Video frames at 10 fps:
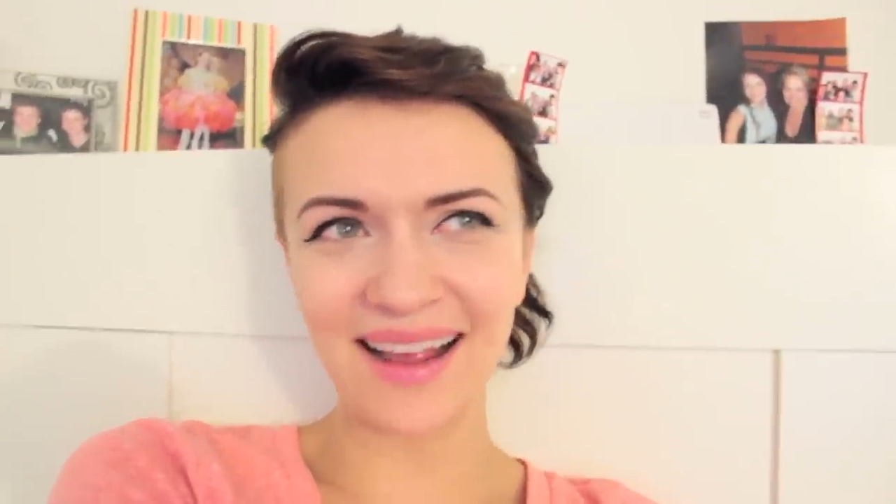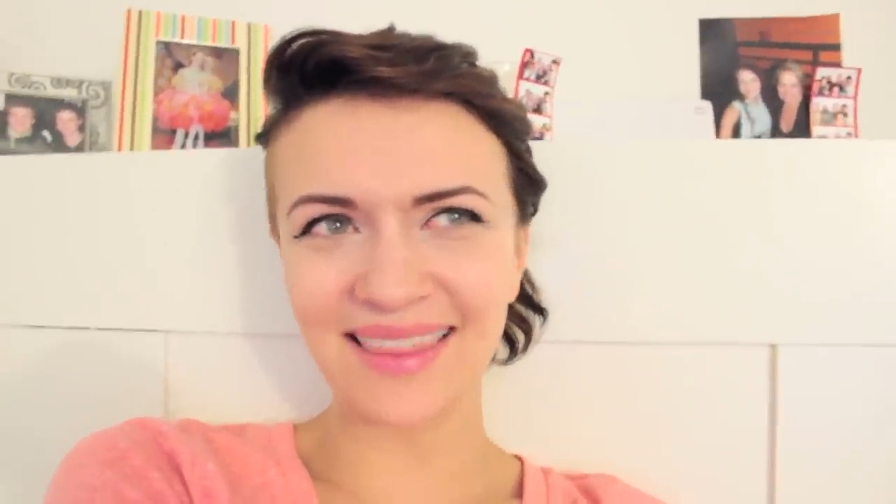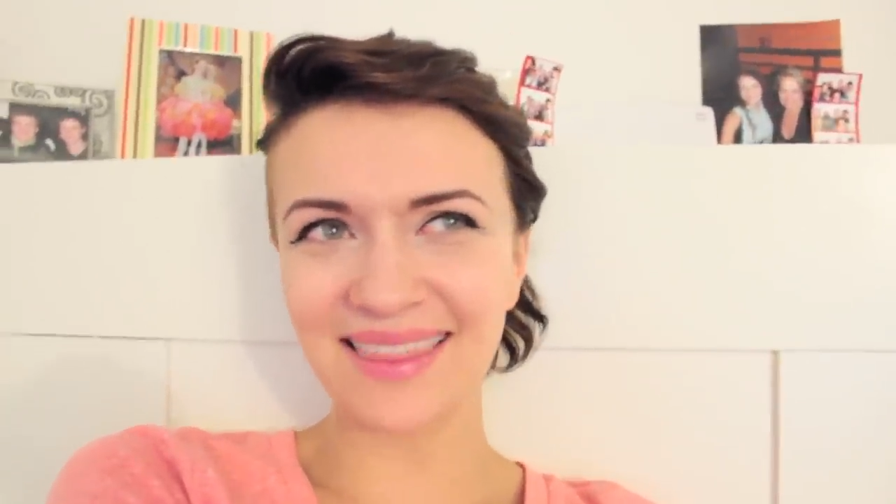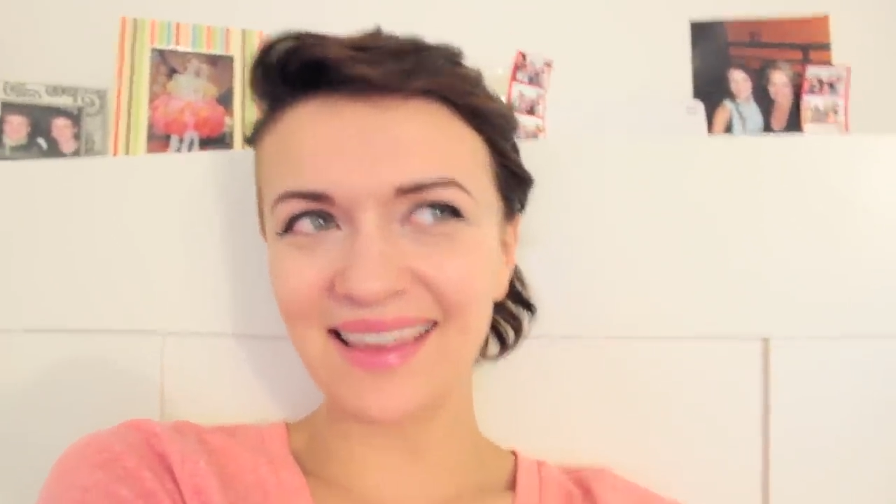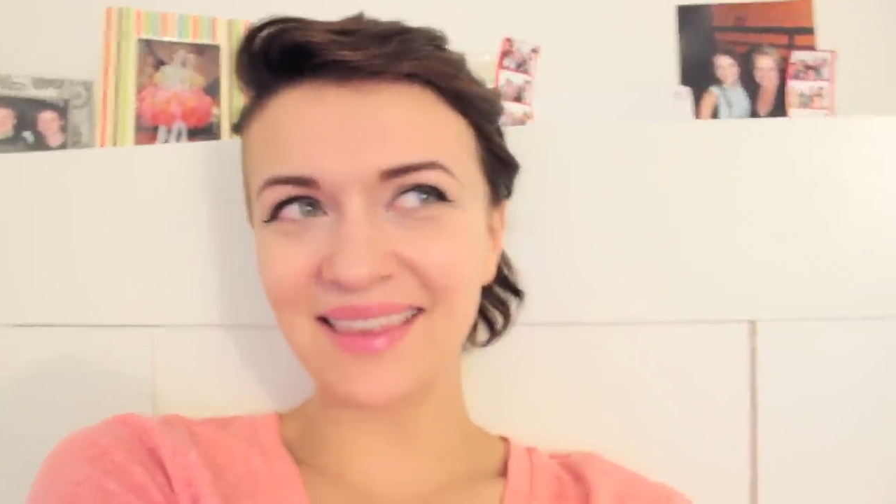I
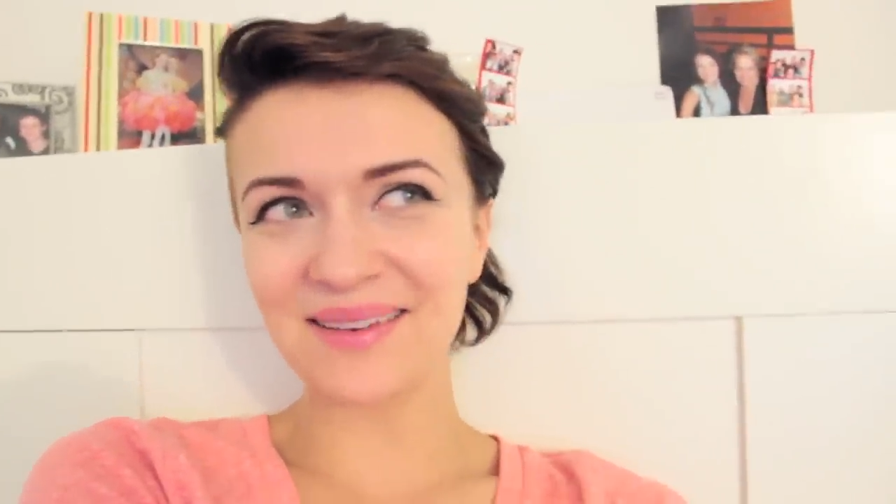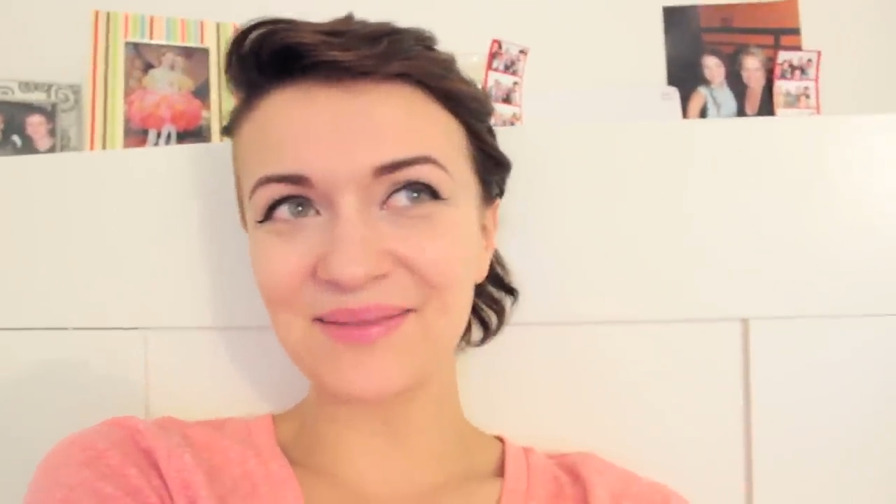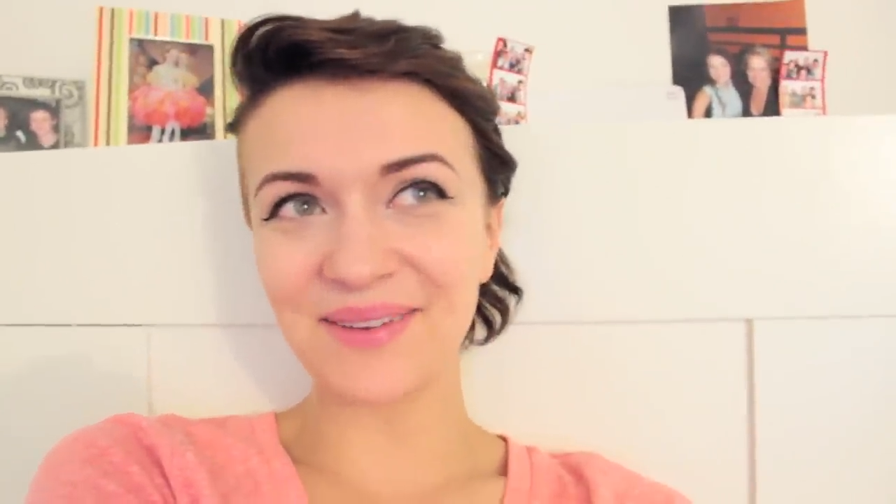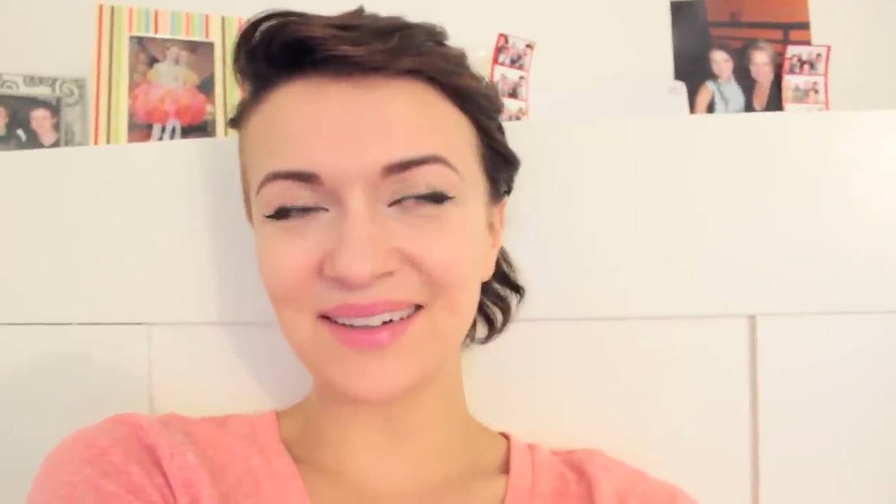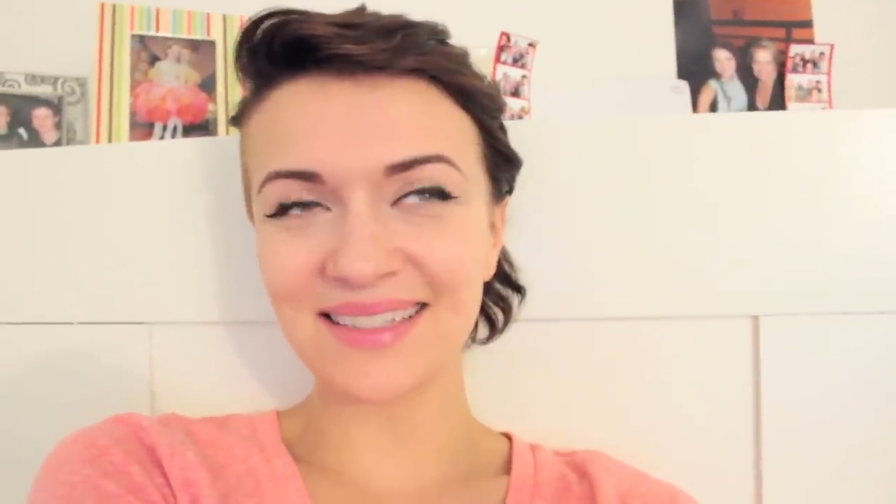think the
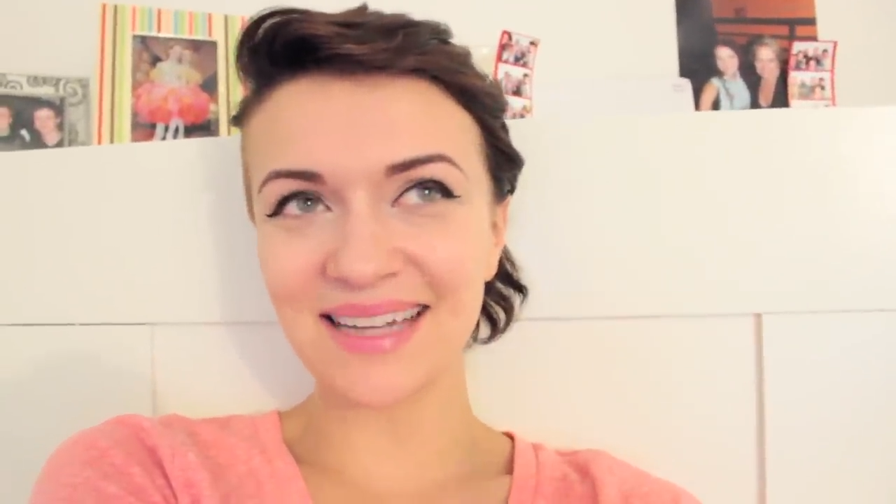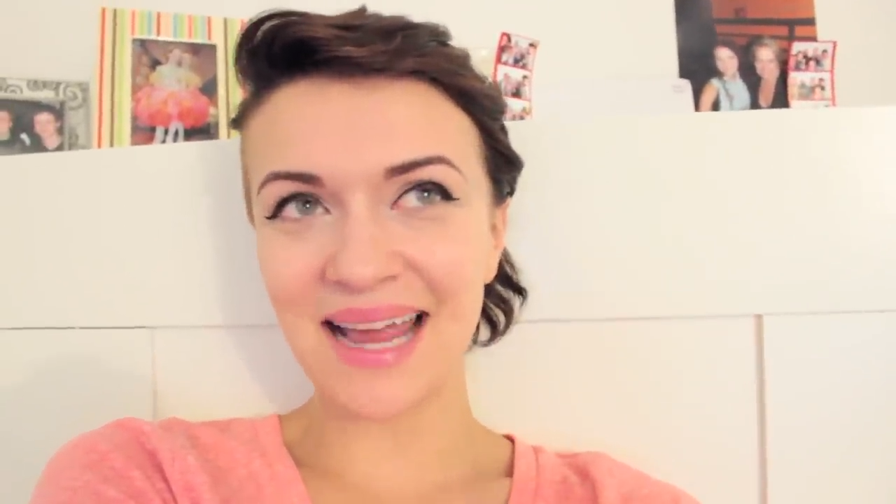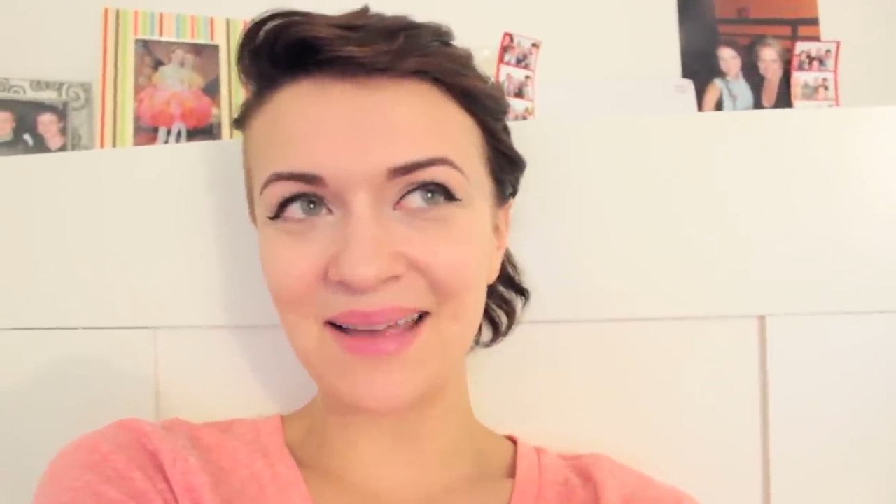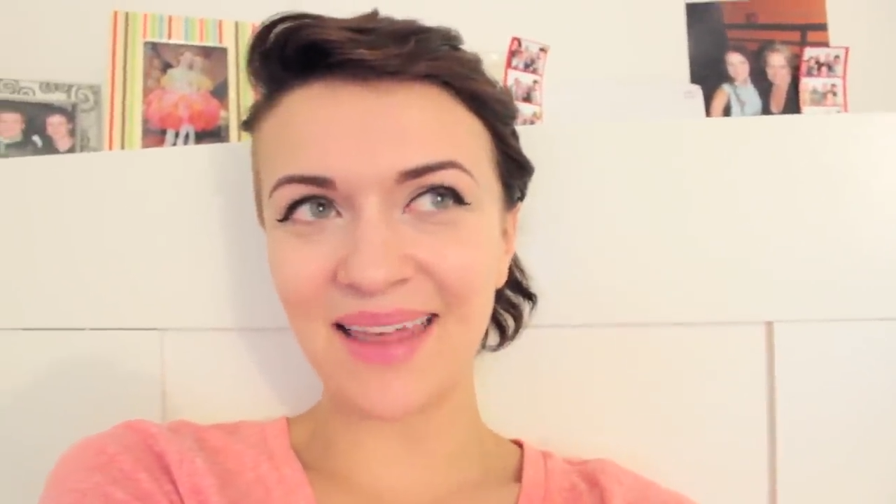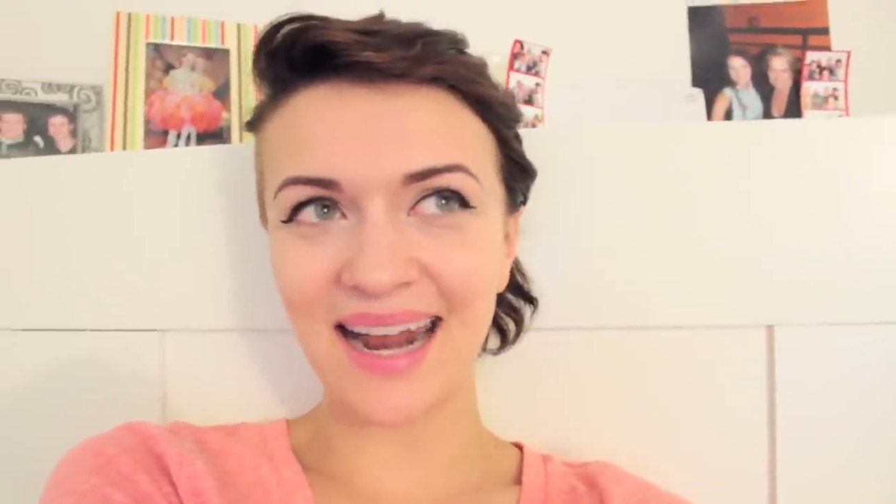first
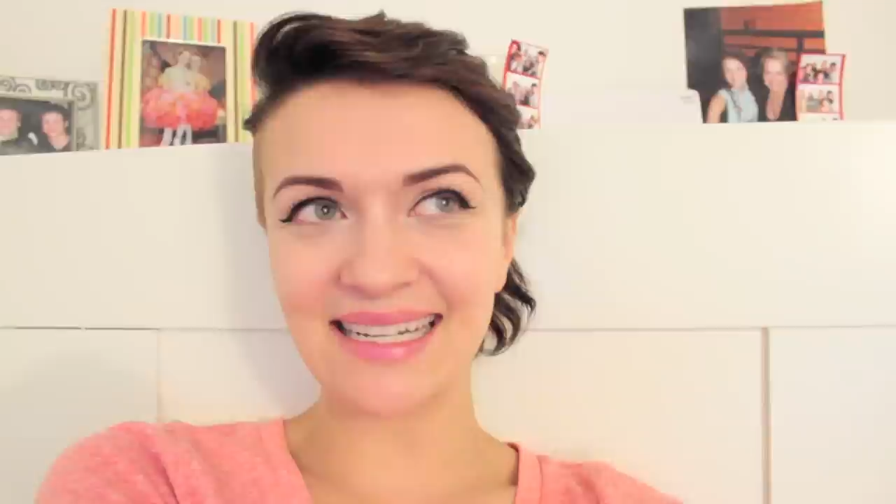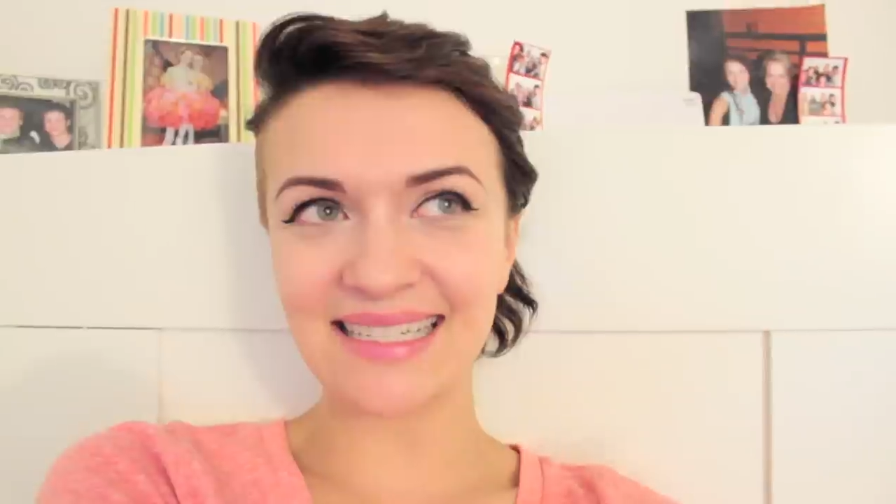time that I